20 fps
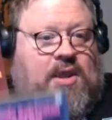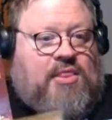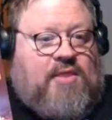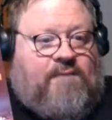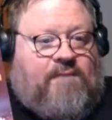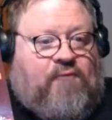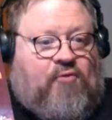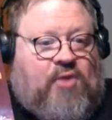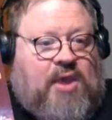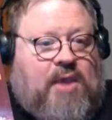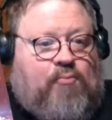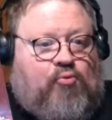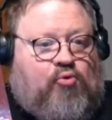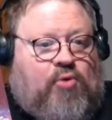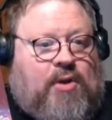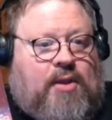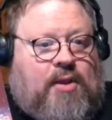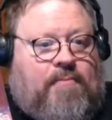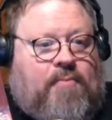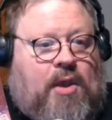The
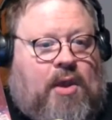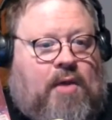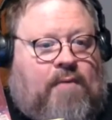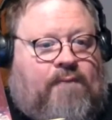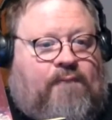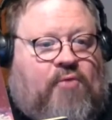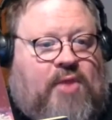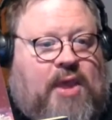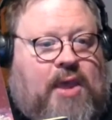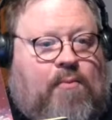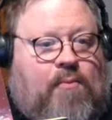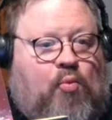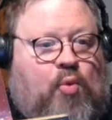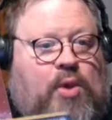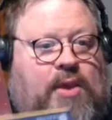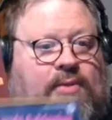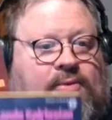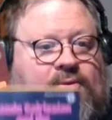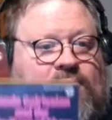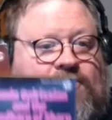Flame
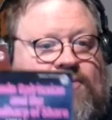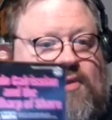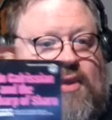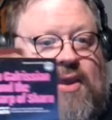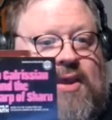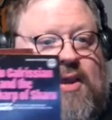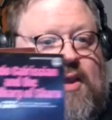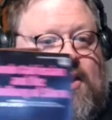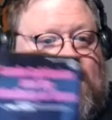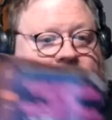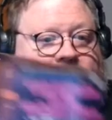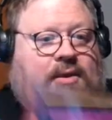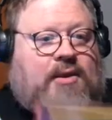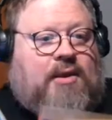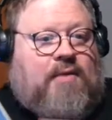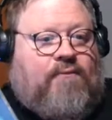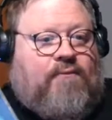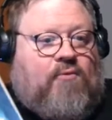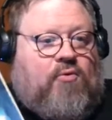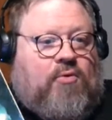Winds, and
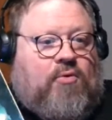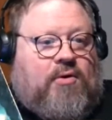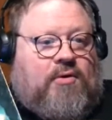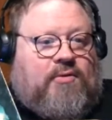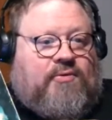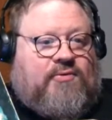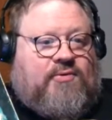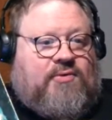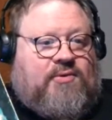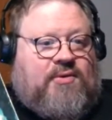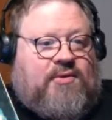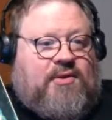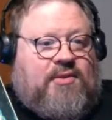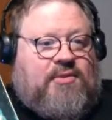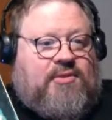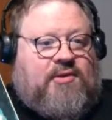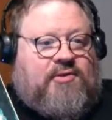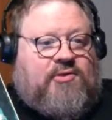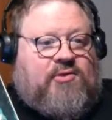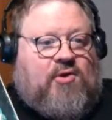of course
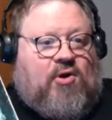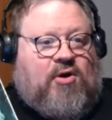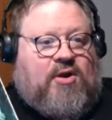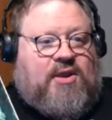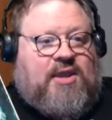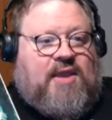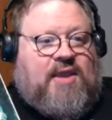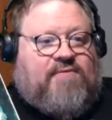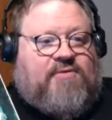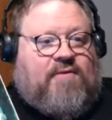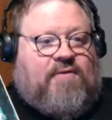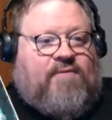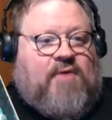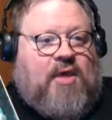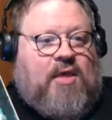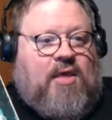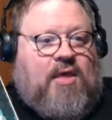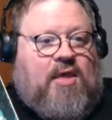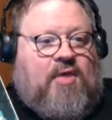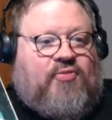the Star Caves of
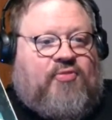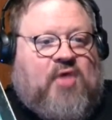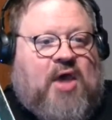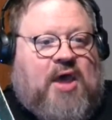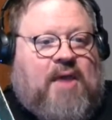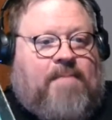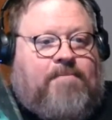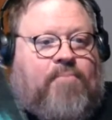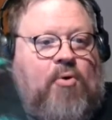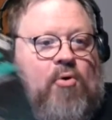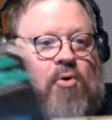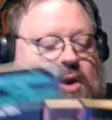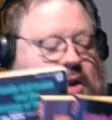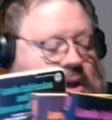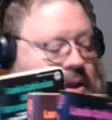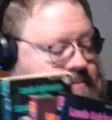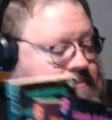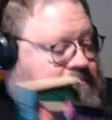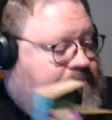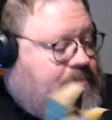San
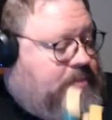Boca.